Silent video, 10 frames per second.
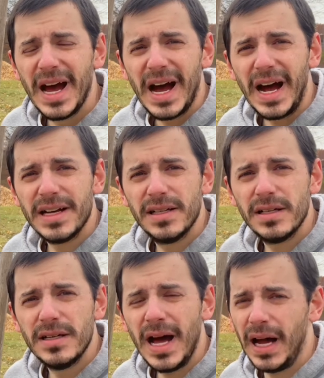I did
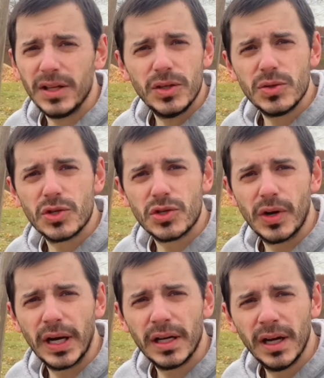not use
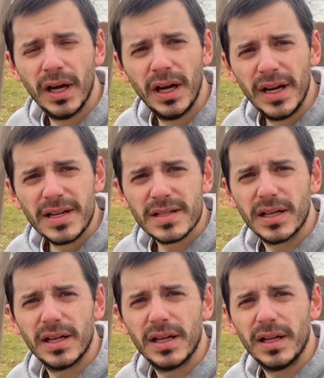string
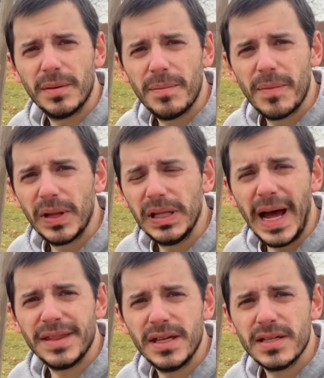to
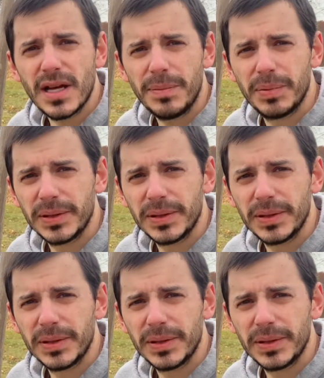line these up,